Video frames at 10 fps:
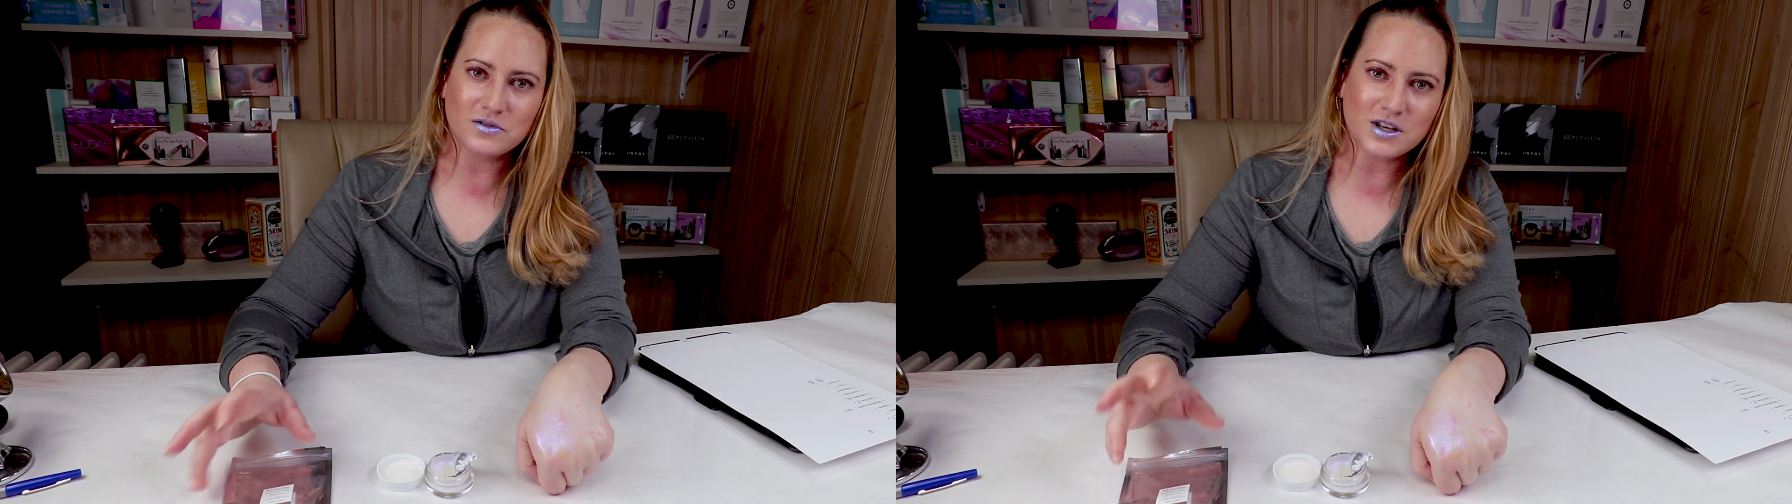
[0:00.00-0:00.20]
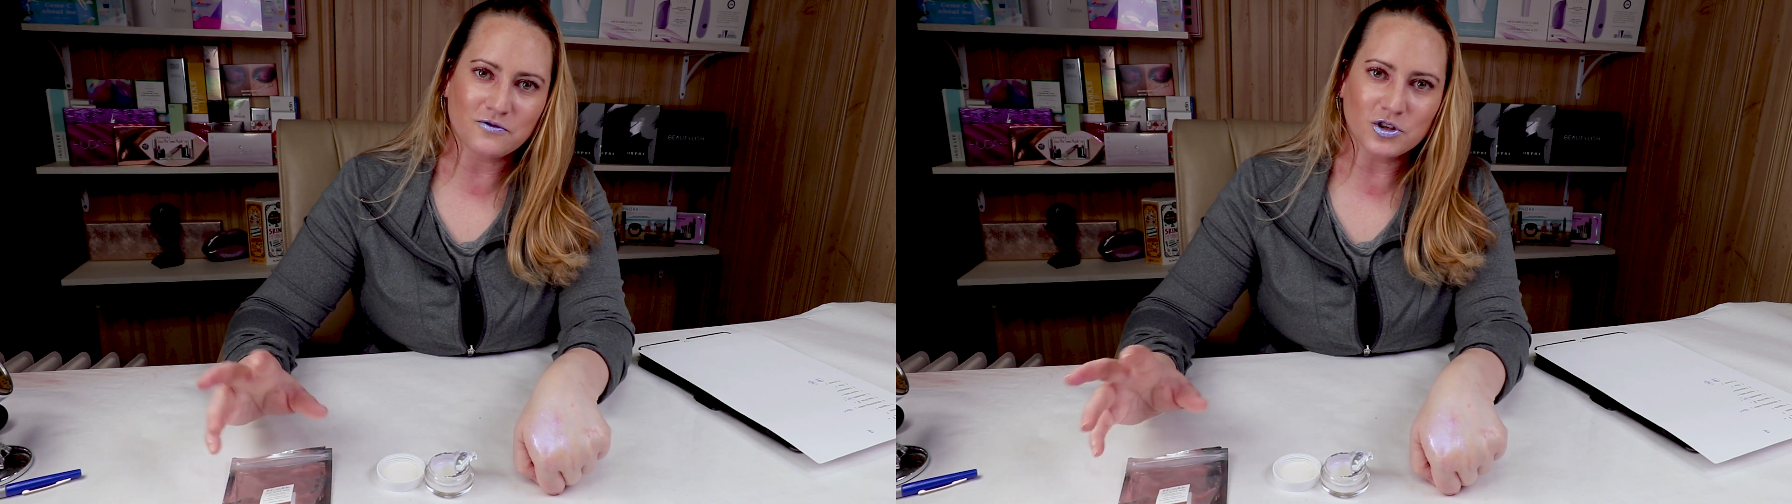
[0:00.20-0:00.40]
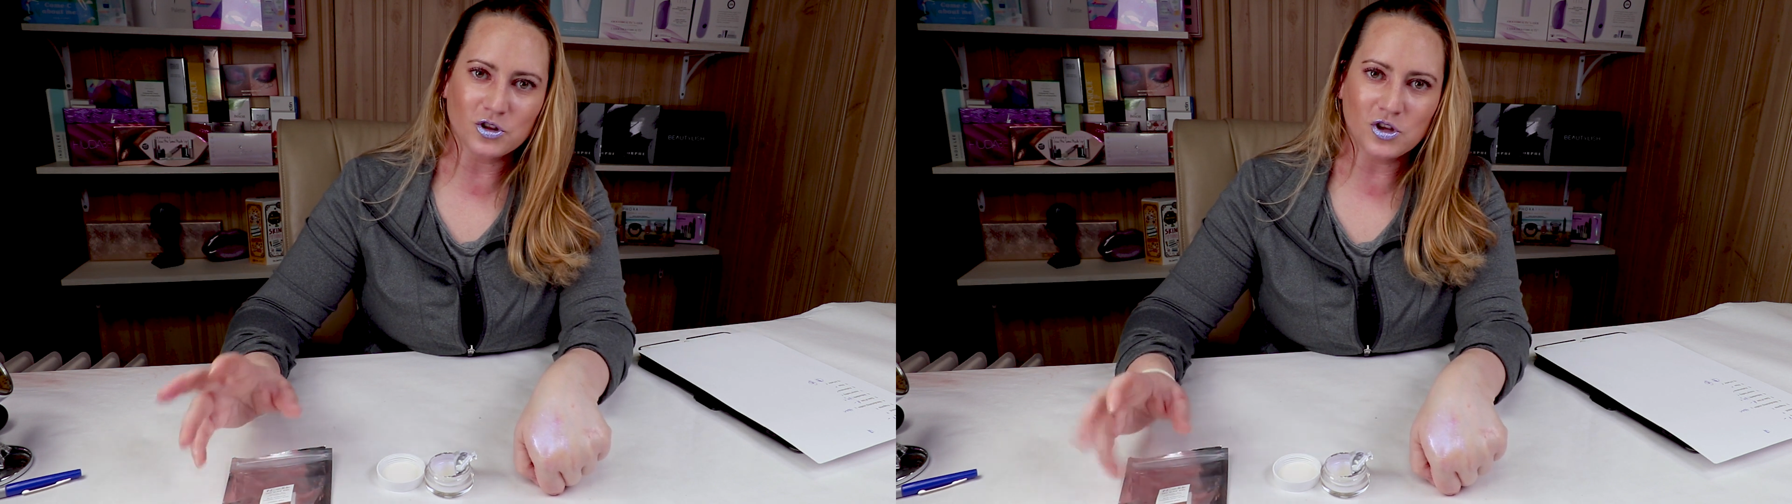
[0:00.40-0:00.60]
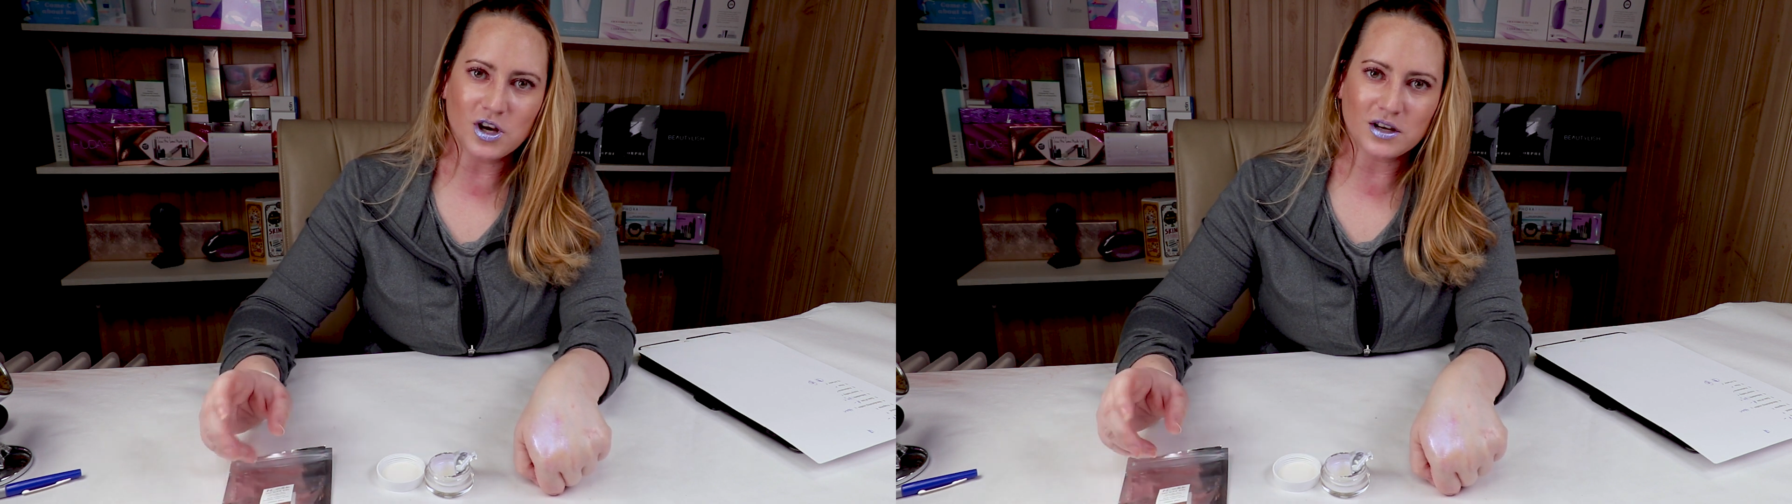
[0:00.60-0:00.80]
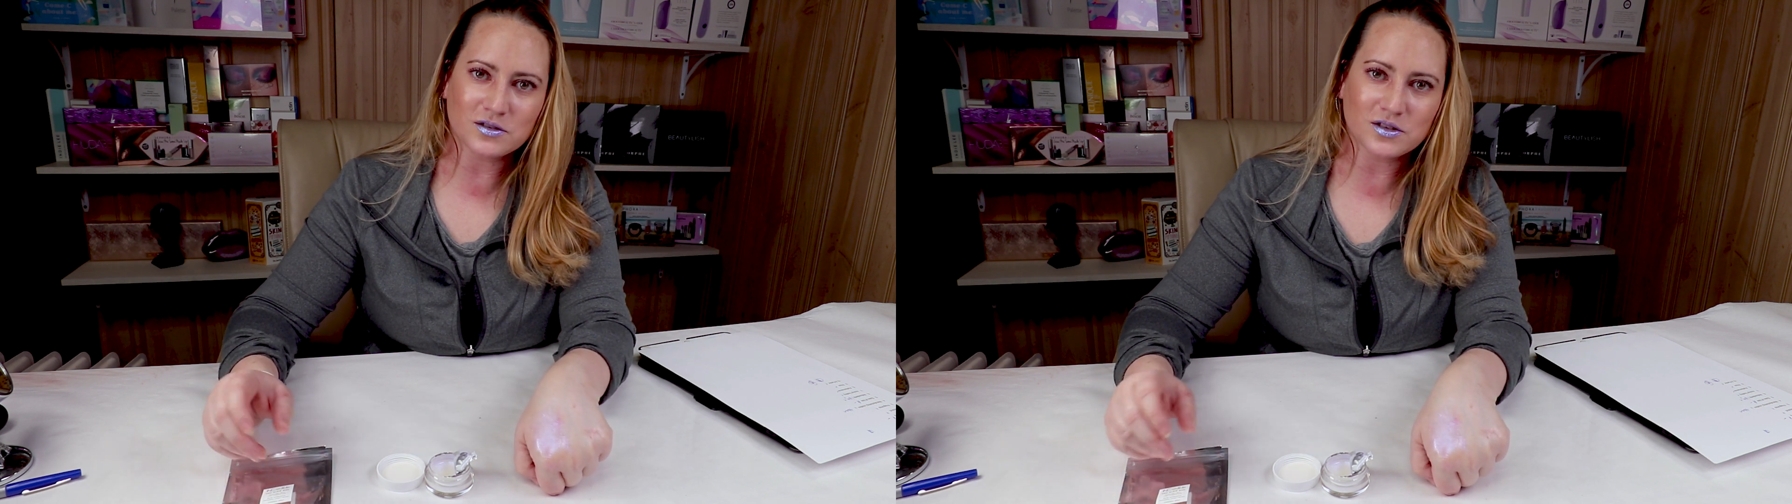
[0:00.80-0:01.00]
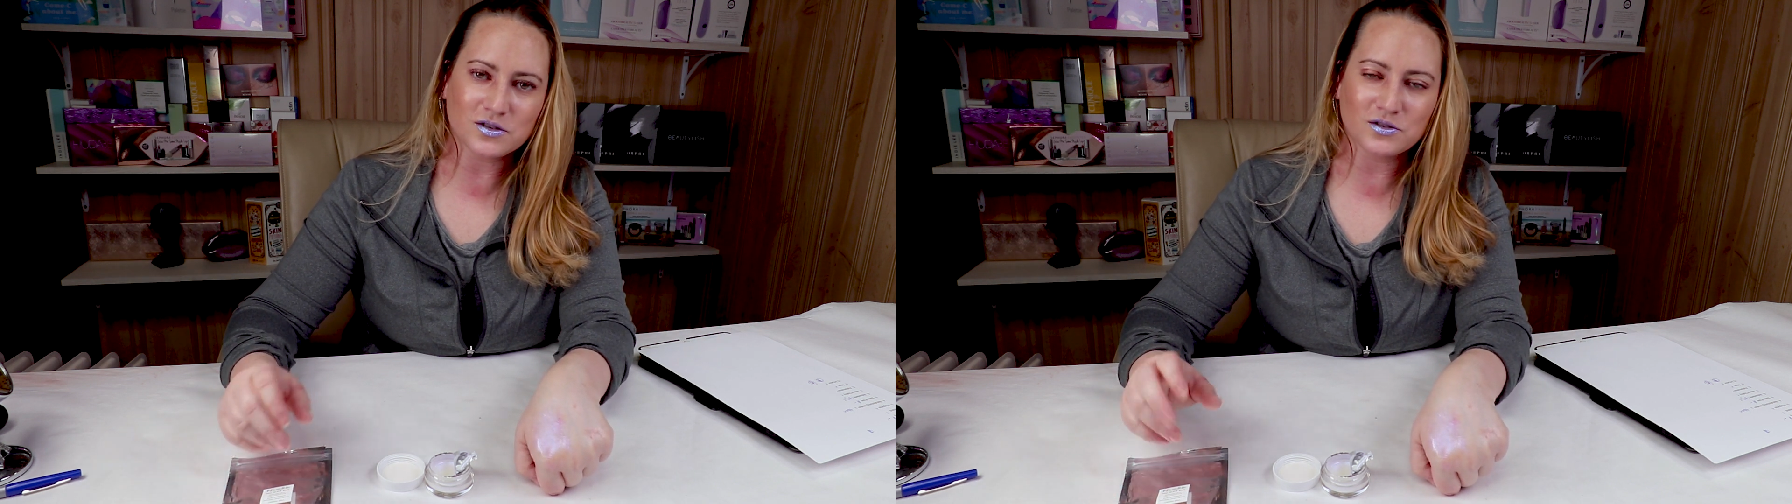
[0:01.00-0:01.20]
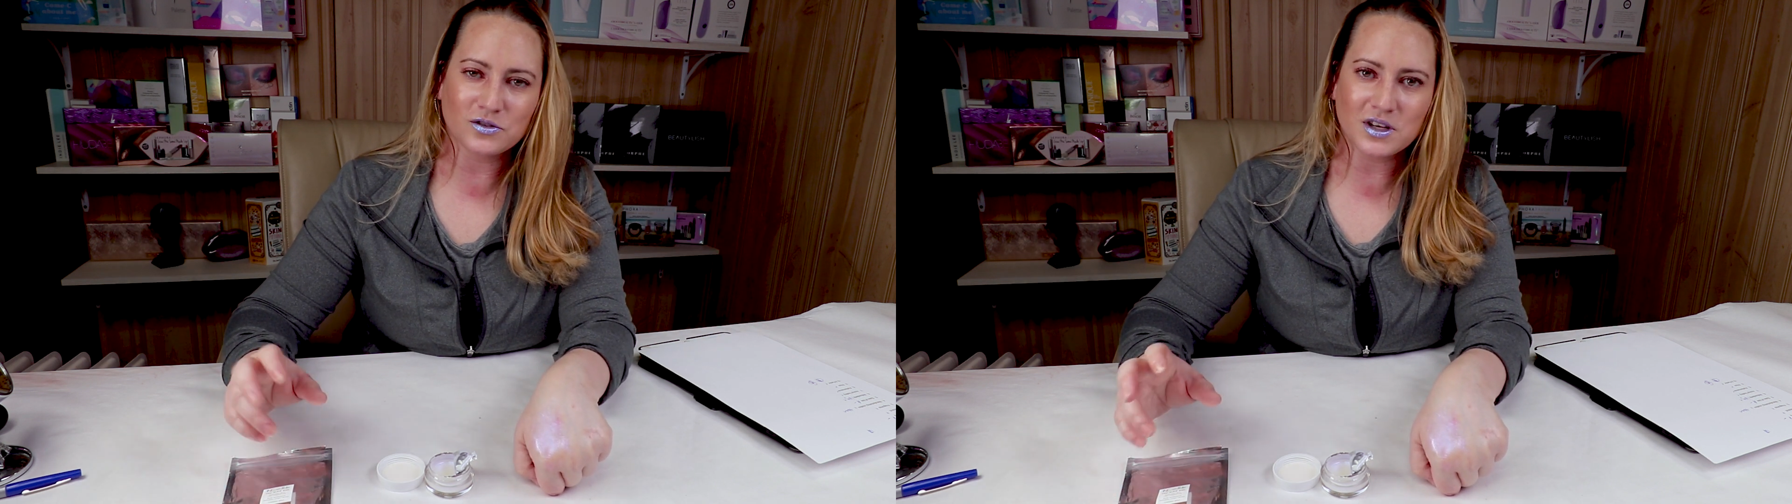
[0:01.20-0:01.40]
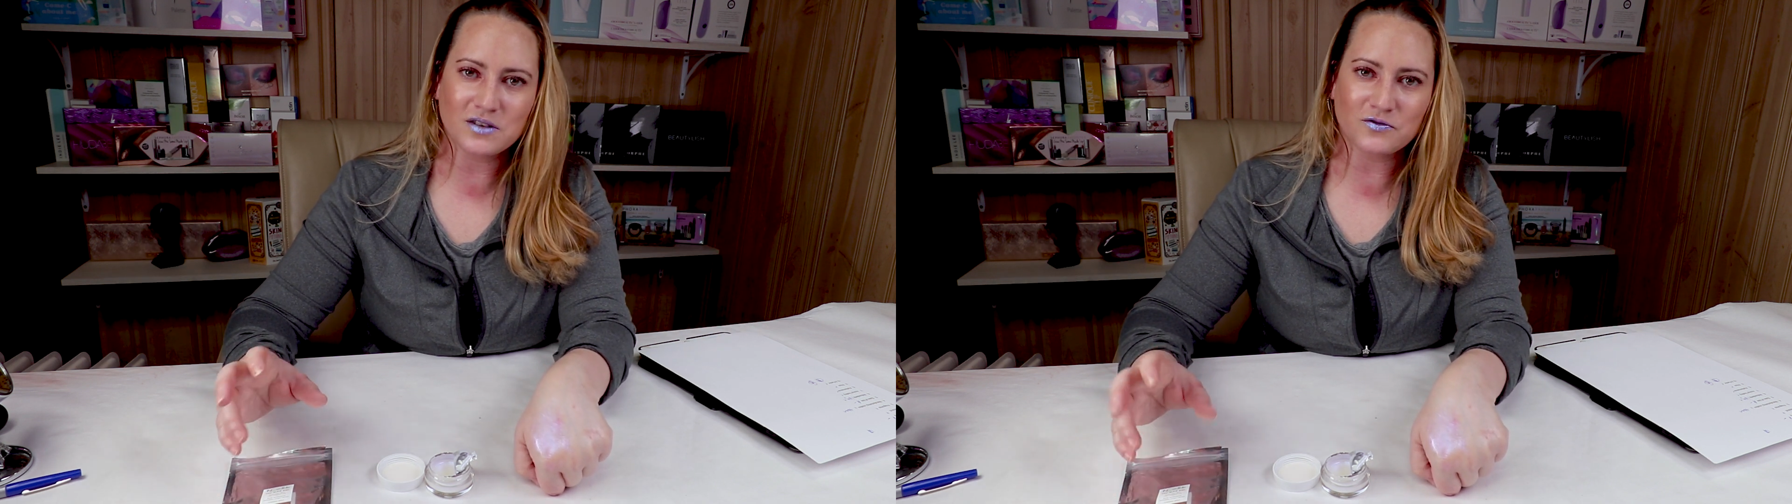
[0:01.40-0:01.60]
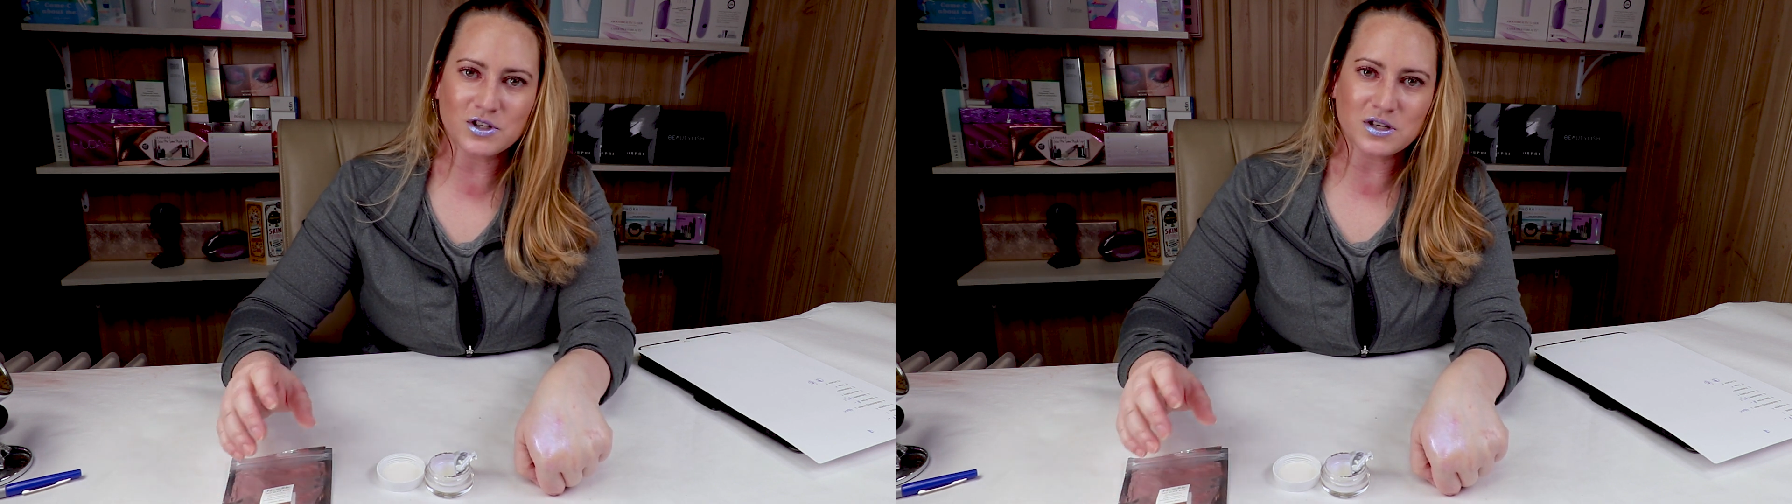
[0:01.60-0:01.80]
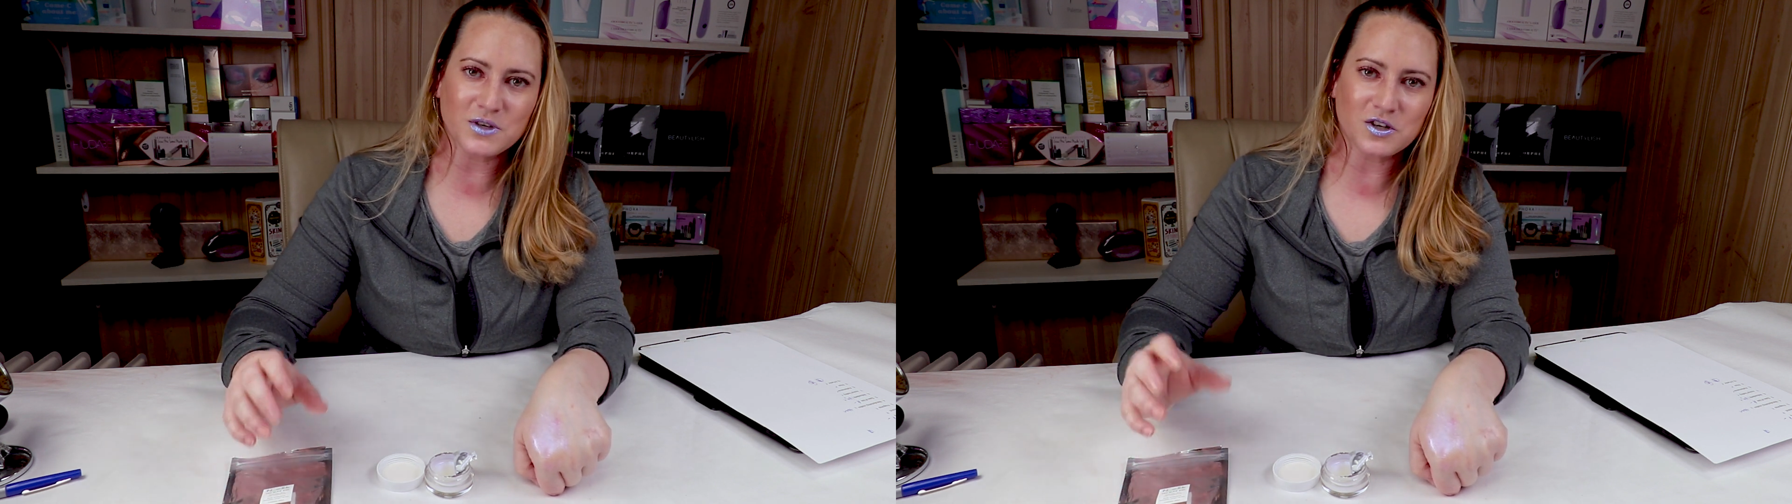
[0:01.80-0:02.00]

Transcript: different looks, or looking for some